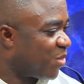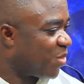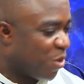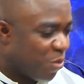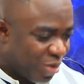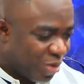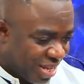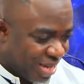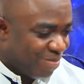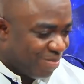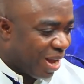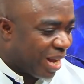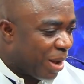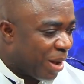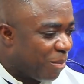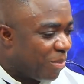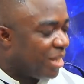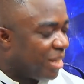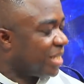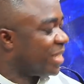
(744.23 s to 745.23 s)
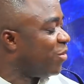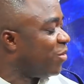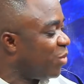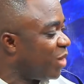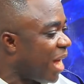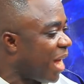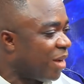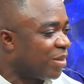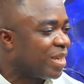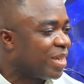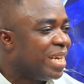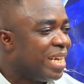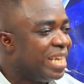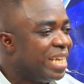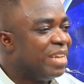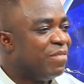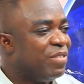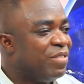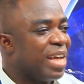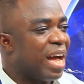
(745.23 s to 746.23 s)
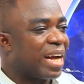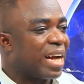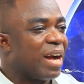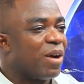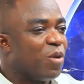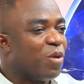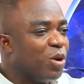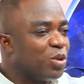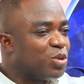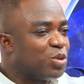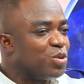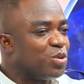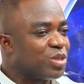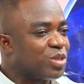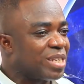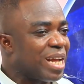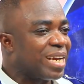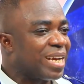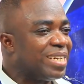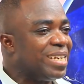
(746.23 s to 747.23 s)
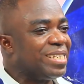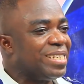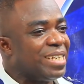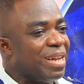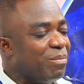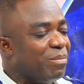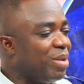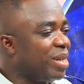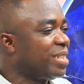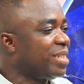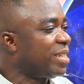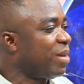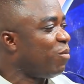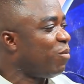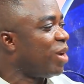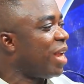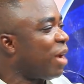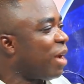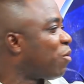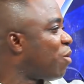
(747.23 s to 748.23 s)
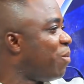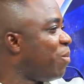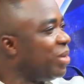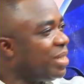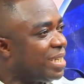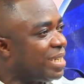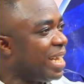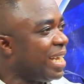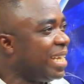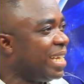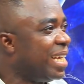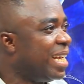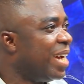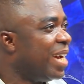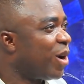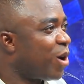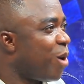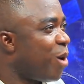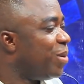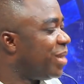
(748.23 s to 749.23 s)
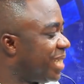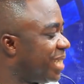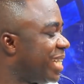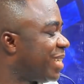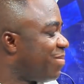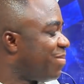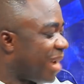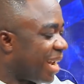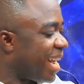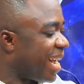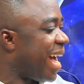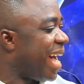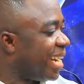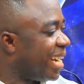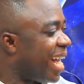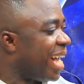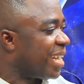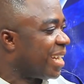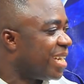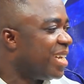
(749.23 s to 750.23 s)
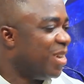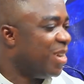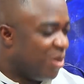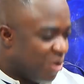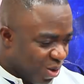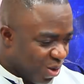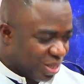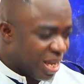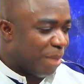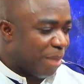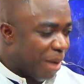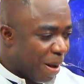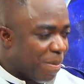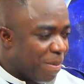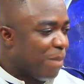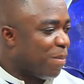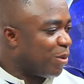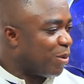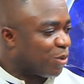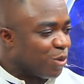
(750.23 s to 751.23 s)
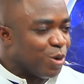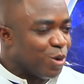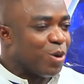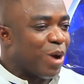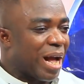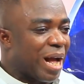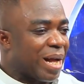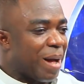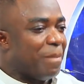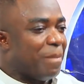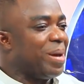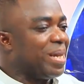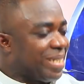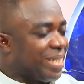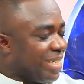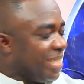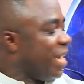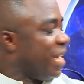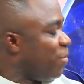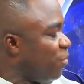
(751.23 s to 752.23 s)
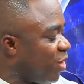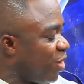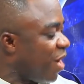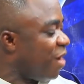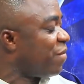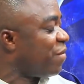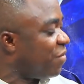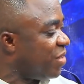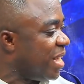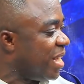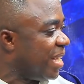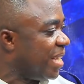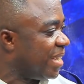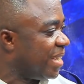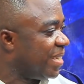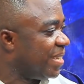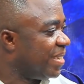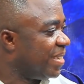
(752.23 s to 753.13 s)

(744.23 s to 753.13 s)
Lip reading: So with him I can mention without, even I can go to Sack Nation and mention someone like Kobe Che. Kobe Che is my guy. Like those are my people, so I can mention them without fear.